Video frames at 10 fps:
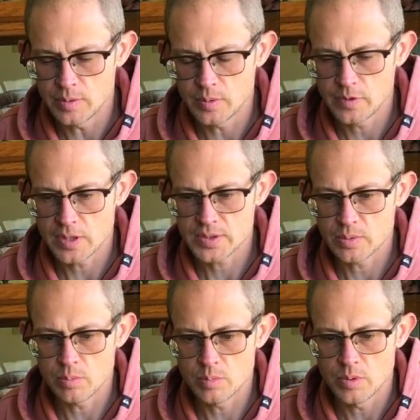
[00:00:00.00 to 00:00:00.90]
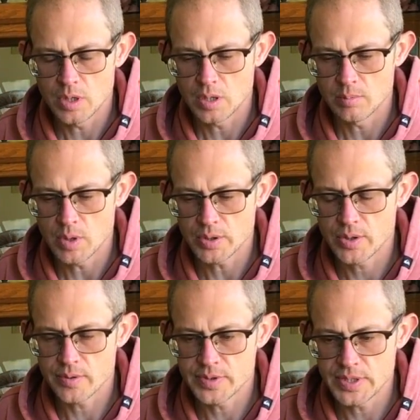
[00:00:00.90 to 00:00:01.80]
we've got some
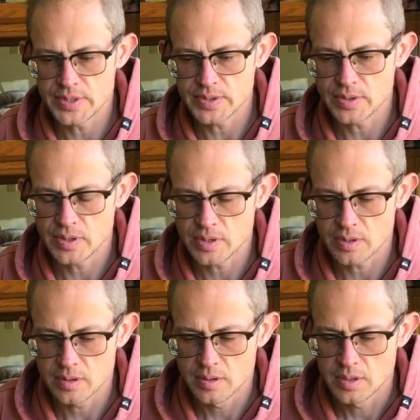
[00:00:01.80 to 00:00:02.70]
Mengku teas in here.